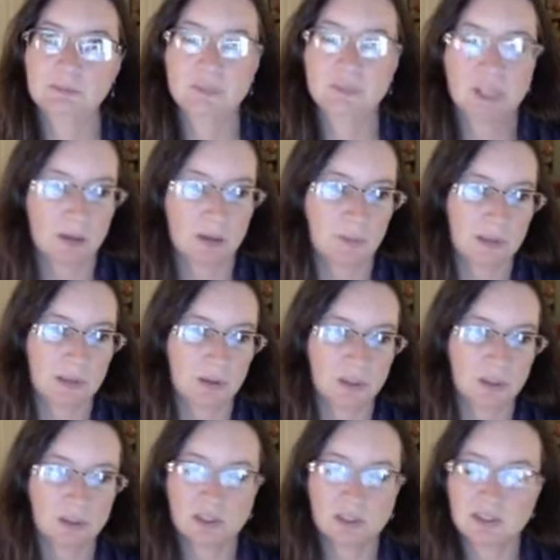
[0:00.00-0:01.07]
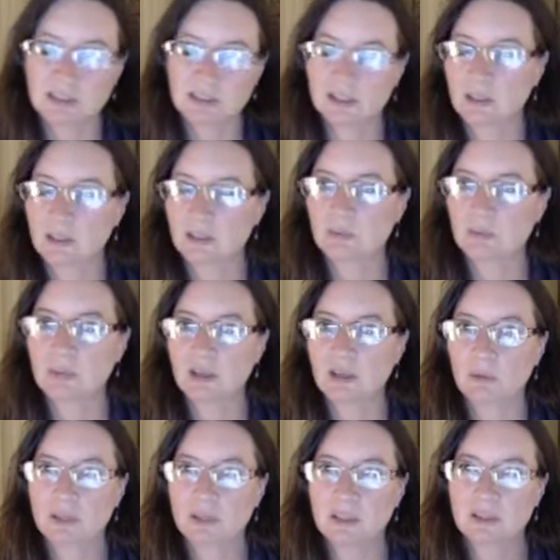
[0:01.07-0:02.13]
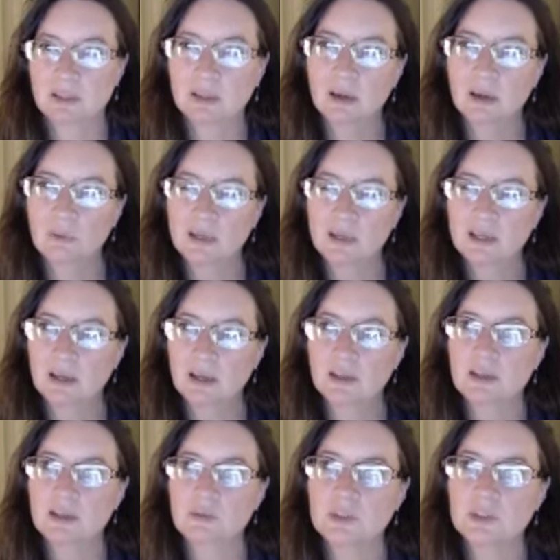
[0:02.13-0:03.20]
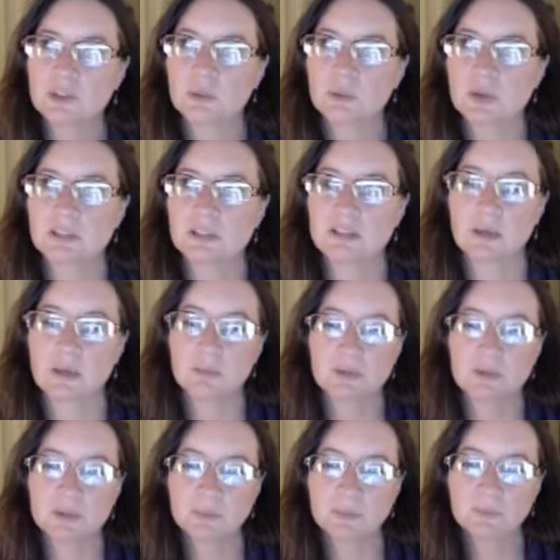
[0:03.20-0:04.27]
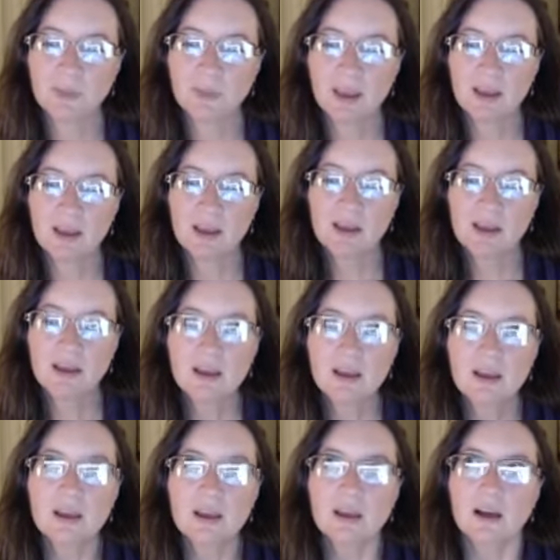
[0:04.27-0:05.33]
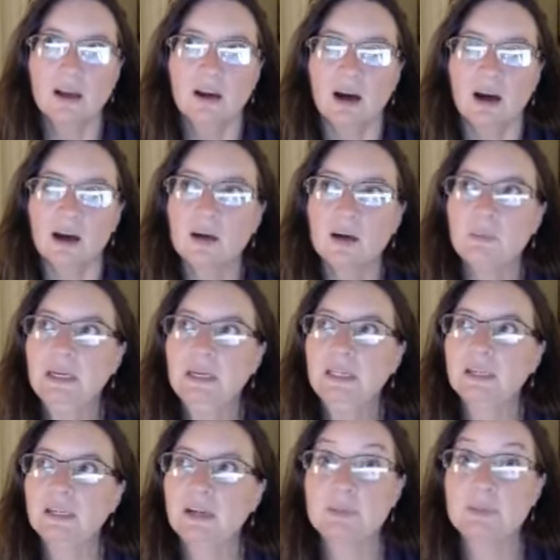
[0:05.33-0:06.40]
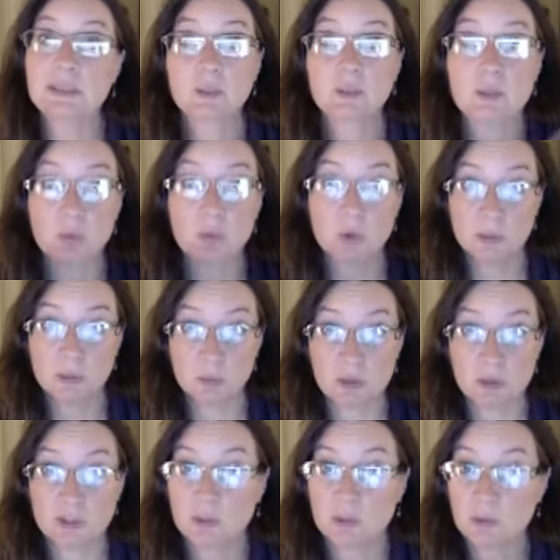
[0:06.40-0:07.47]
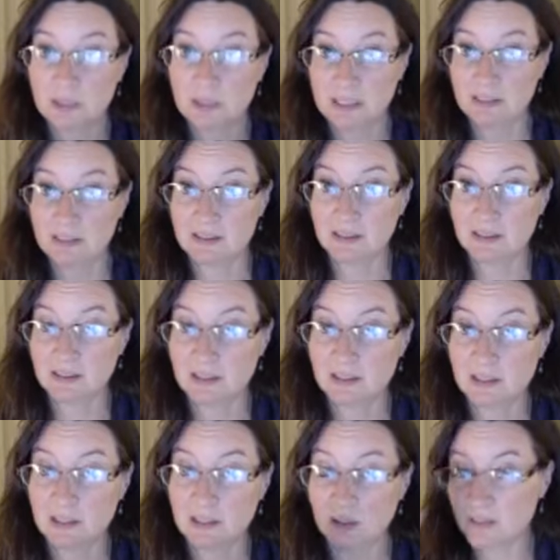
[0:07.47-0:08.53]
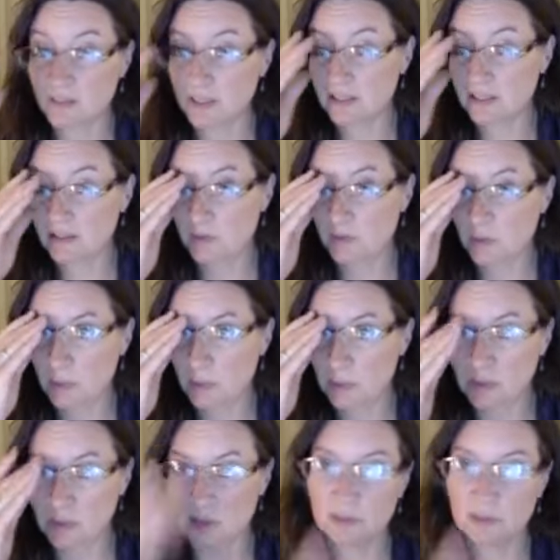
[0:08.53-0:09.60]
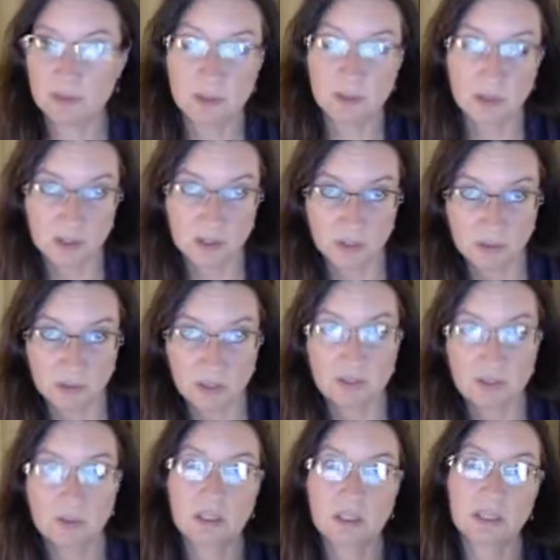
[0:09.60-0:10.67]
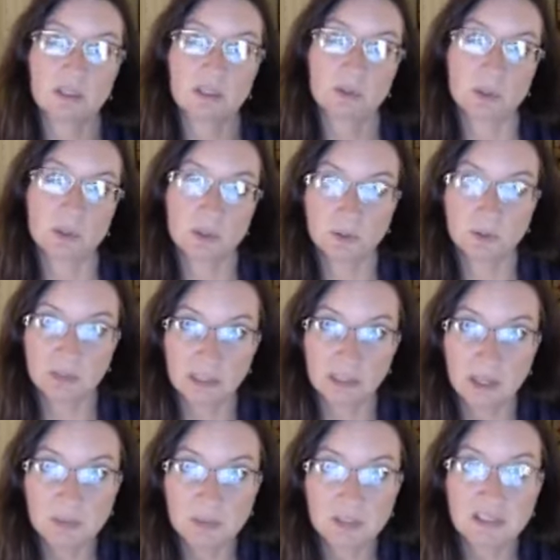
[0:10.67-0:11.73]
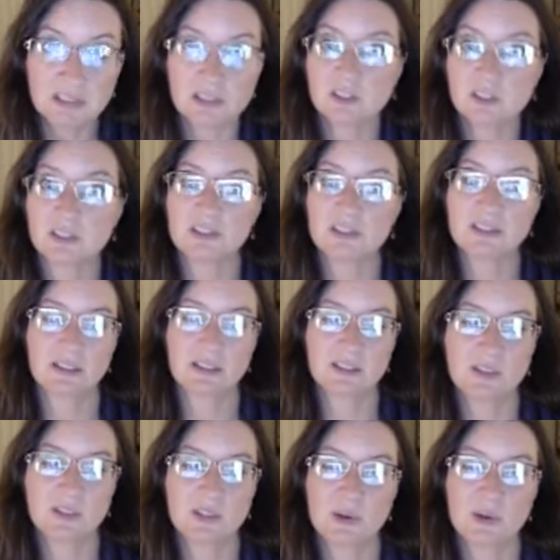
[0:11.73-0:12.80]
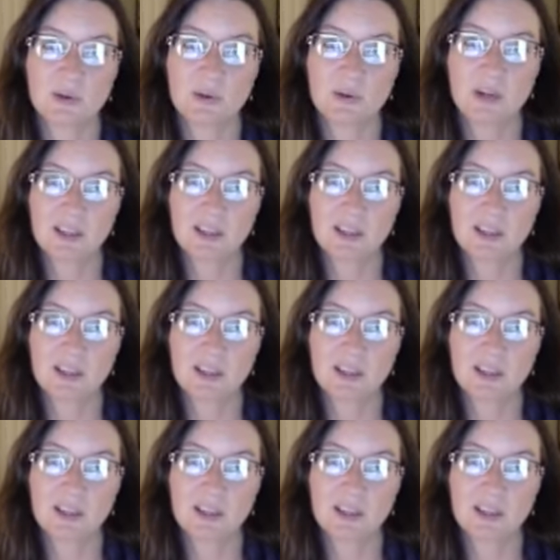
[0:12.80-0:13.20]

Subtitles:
talk about those in just a second, but I want to kind of give you some more examples. I've been doing more and more soul readings lately, so I've had several people calling for Akashic Record readings or soul realignment sessions, and so